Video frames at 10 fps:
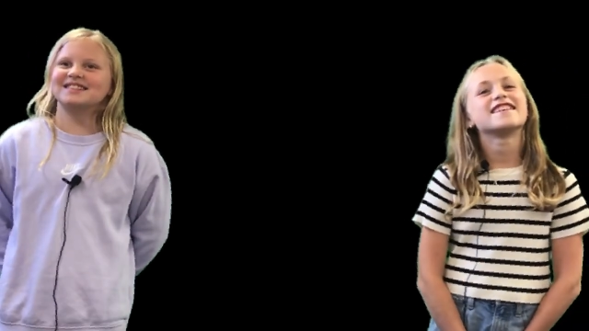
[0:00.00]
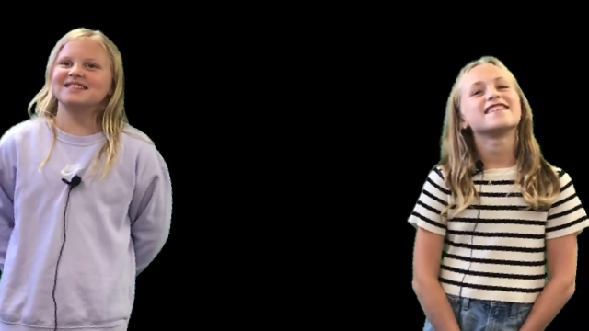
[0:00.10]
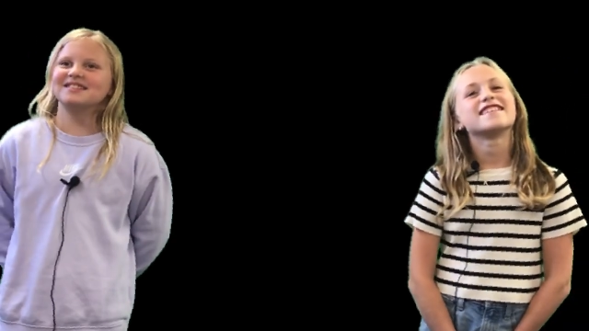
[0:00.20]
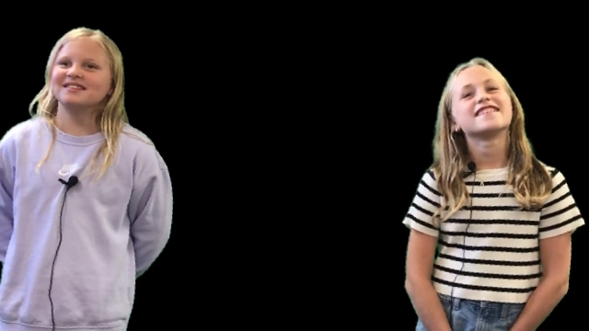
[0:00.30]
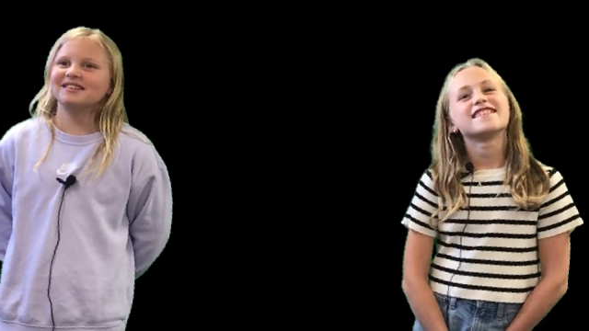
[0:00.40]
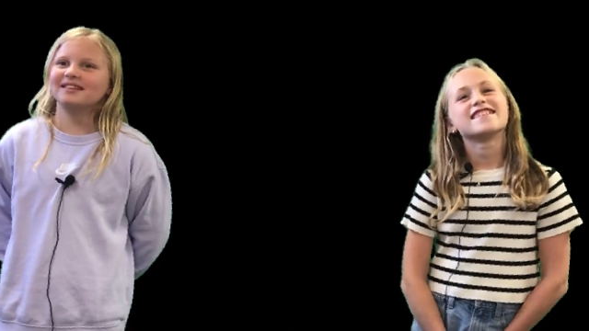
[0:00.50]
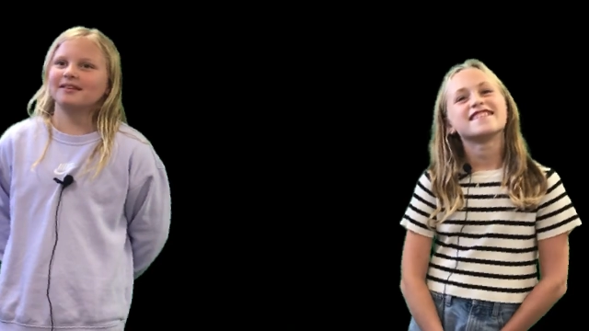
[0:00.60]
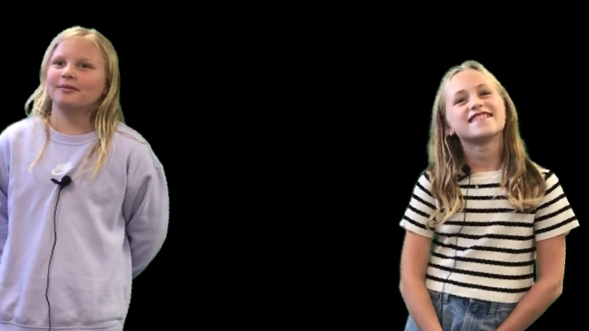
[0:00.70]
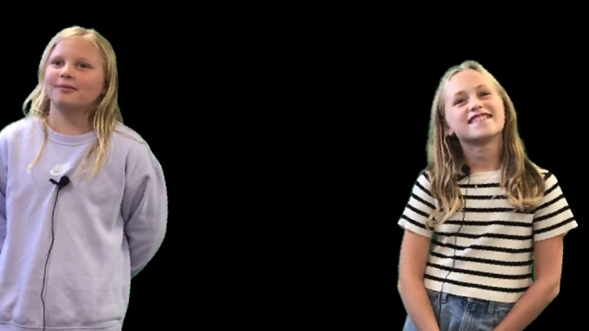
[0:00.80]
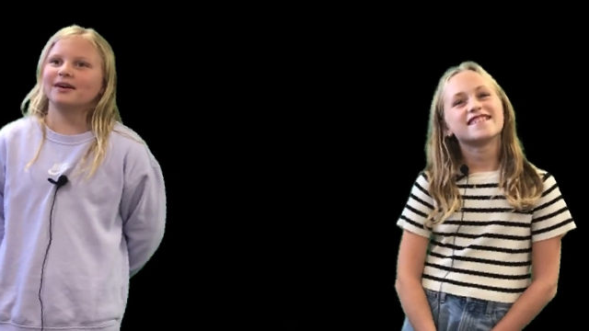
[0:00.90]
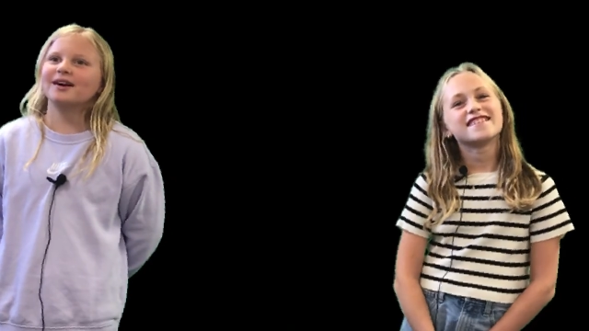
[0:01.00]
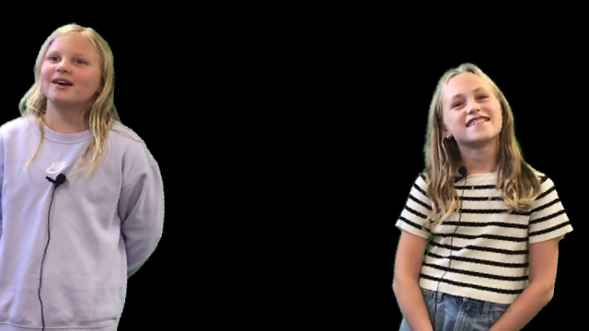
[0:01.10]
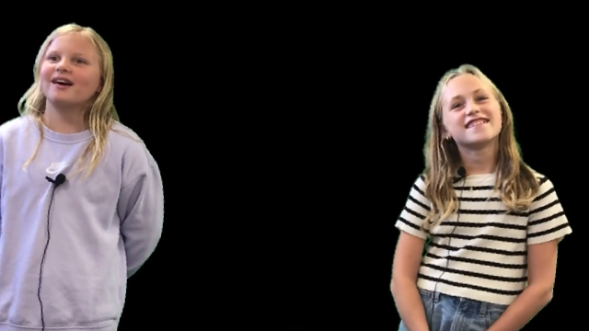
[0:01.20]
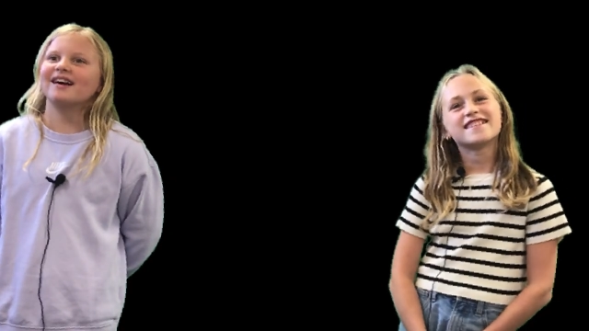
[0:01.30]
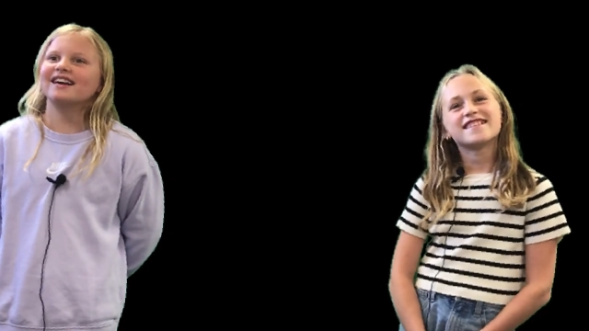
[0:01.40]
Speaker 1: do work
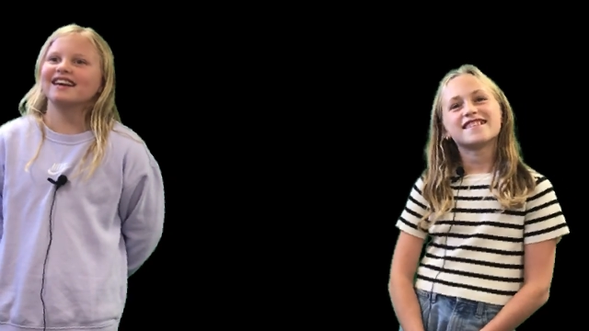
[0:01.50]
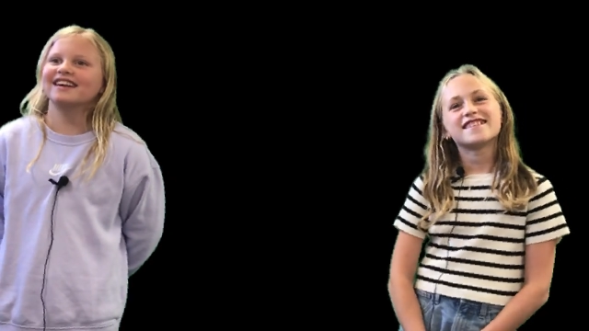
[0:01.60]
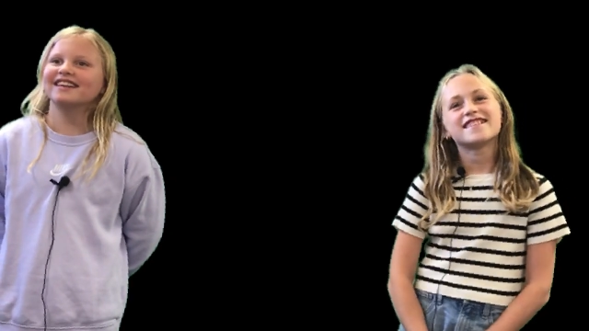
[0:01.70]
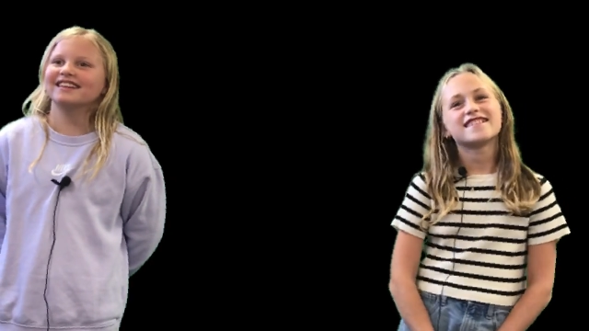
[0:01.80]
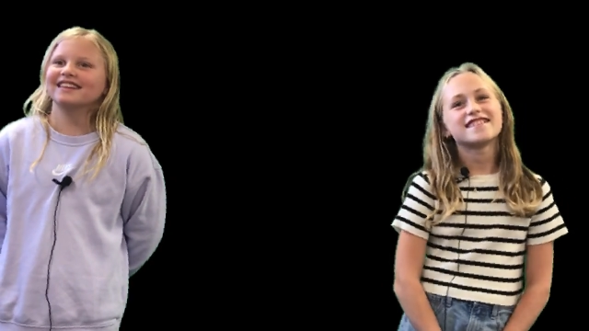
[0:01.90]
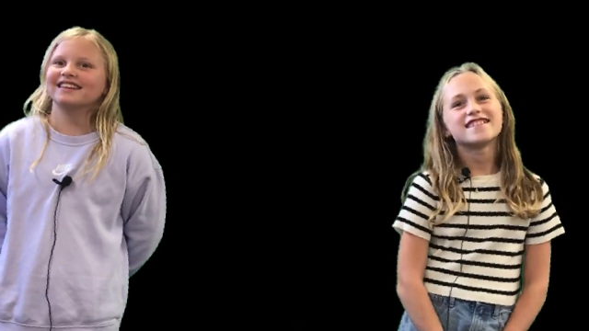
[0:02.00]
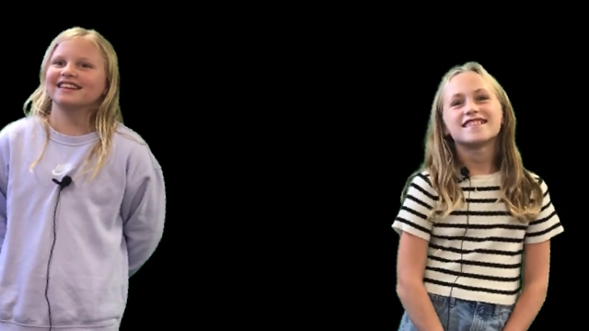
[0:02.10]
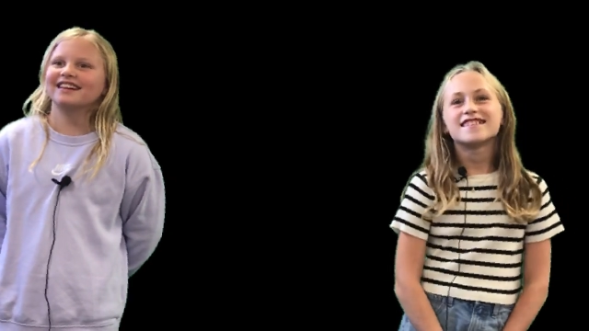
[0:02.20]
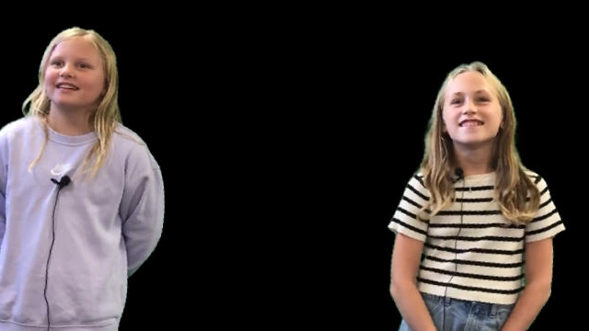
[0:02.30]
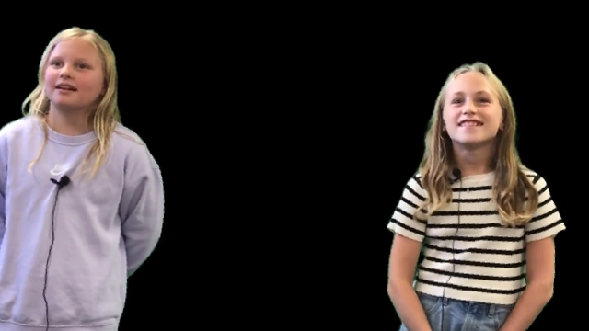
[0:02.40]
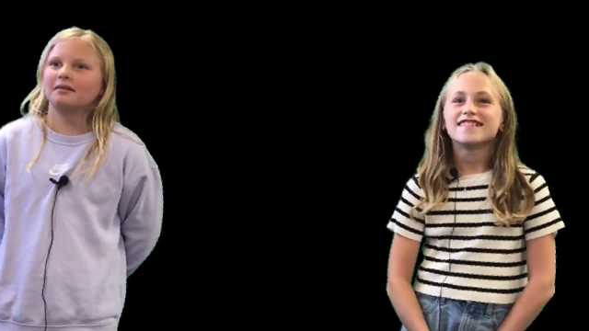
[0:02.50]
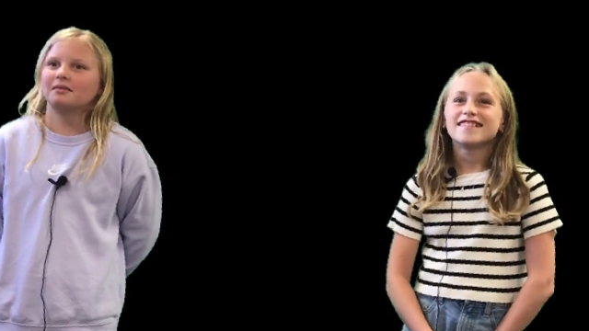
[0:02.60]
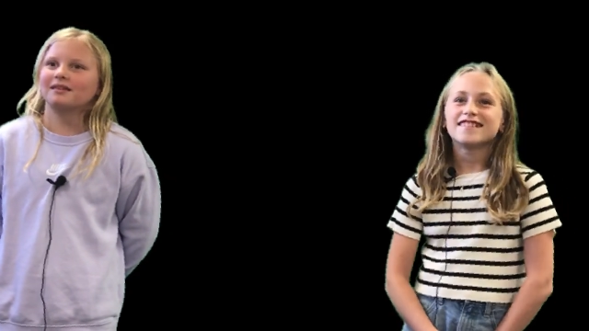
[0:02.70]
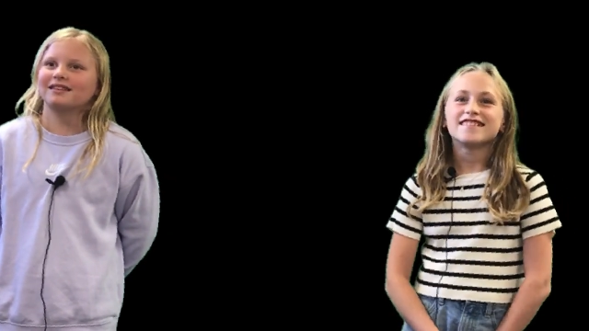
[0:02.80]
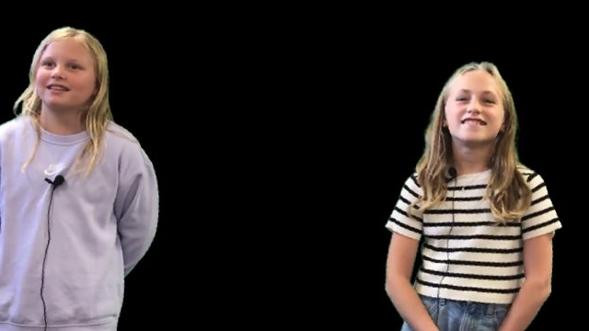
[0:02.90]
hard and
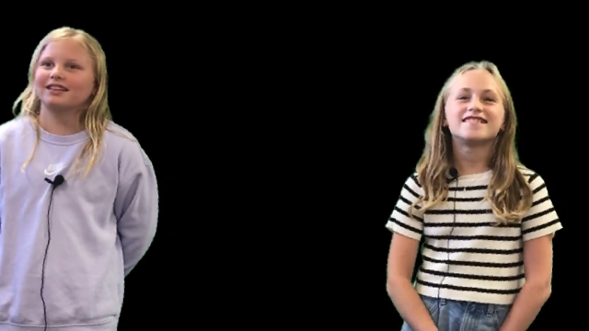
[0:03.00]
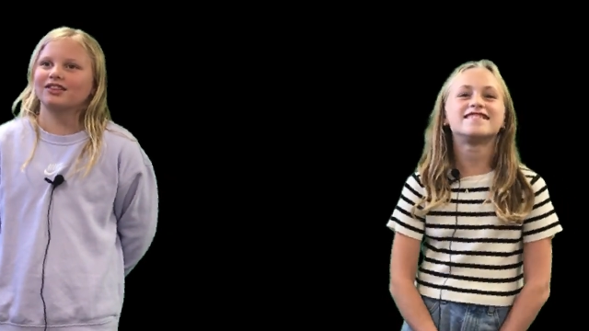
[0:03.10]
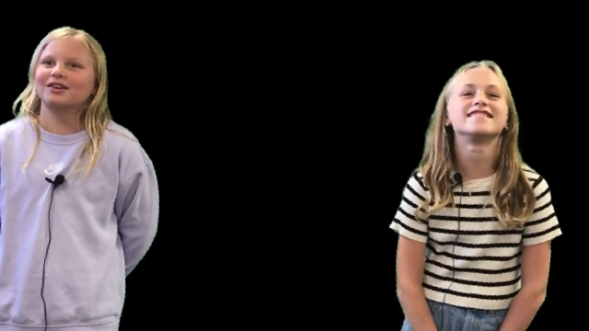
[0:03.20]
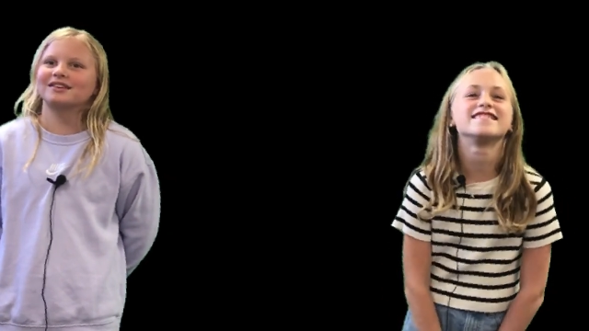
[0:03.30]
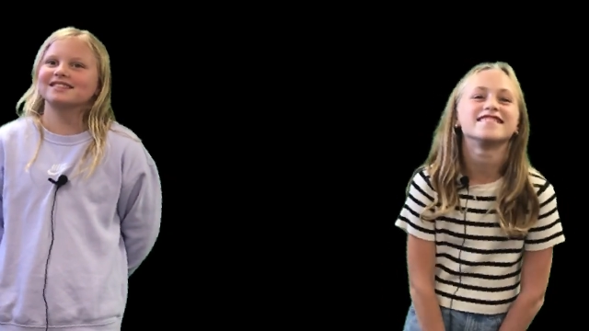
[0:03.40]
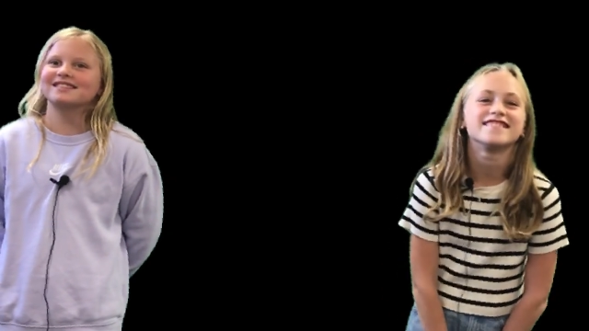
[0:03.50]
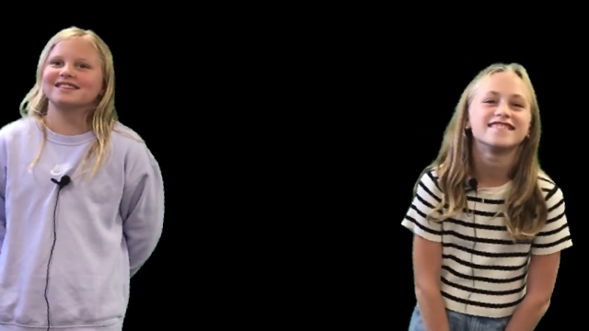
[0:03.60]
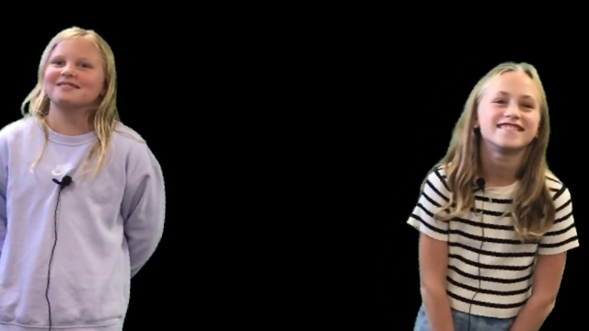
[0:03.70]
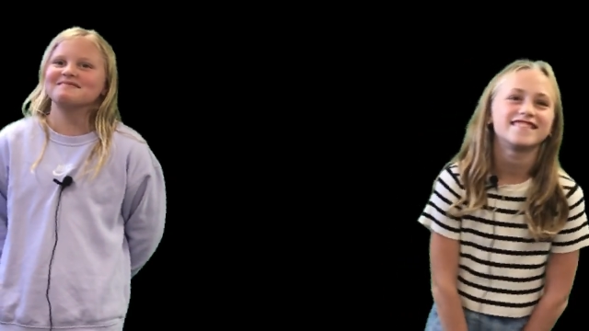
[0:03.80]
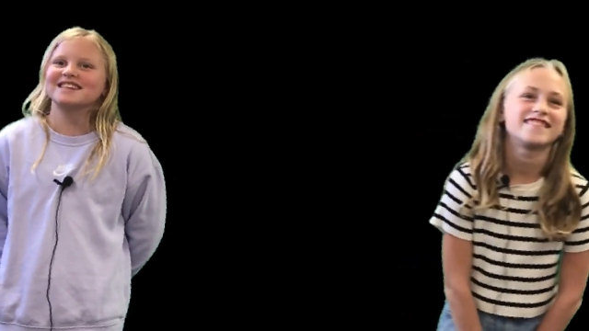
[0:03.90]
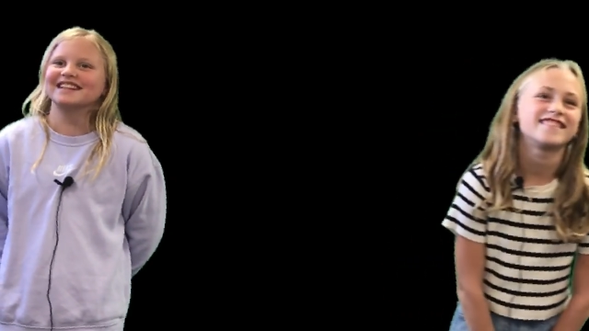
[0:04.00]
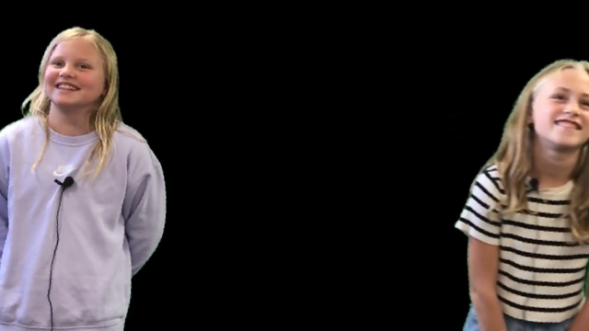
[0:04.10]
learn something